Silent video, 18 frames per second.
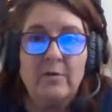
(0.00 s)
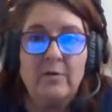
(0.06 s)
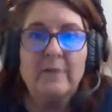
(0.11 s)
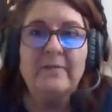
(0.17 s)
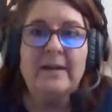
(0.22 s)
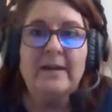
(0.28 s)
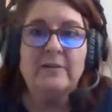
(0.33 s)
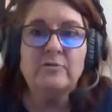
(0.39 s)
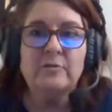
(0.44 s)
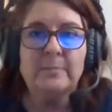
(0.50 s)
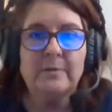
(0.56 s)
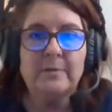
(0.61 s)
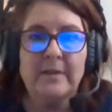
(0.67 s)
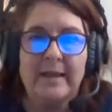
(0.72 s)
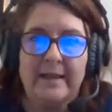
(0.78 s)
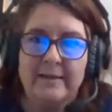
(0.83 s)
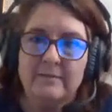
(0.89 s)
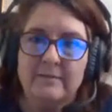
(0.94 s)
Oh, I've had a triple
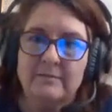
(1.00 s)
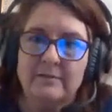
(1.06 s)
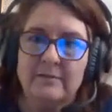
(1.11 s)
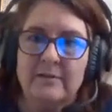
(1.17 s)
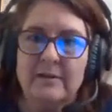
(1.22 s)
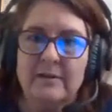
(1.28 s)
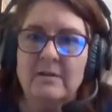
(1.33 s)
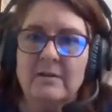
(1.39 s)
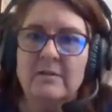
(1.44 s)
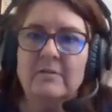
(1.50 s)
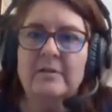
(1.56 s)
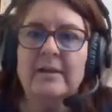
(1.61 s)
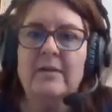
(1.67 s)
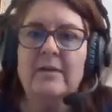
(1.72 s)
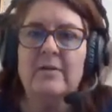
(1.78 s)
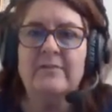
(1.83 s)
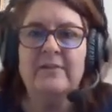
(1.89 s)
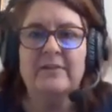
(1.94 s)
A. And you think, oh,
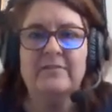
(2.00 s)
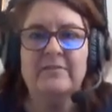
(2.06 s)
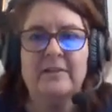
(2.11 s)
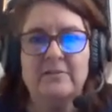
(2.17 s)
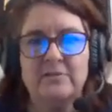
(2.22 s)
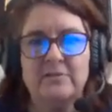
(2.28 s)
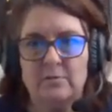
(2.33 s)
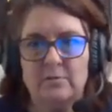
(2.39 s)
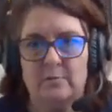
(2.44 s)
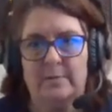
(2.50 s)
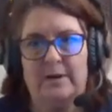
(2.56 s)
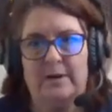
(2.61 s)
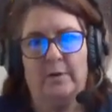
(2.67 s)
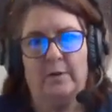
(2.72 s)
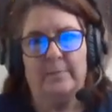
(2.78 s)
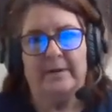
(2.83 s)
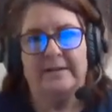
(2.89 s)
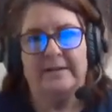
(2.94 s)
yeah, I've got that too. When my
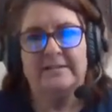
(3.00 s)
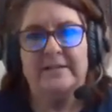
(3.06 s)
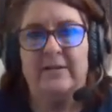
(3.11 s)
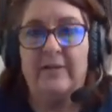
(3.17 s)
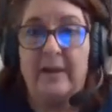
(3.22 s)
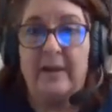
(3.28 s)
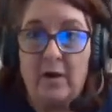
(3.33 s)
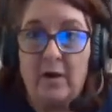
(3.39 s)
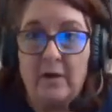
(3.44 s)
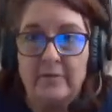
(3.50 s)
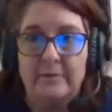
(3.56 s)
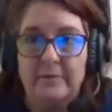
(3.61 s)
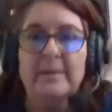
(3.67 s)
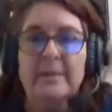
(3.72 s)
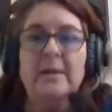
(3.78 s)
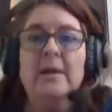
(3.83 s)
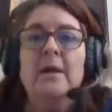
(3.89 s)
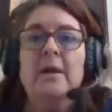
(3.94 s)
car breaks down, I call them.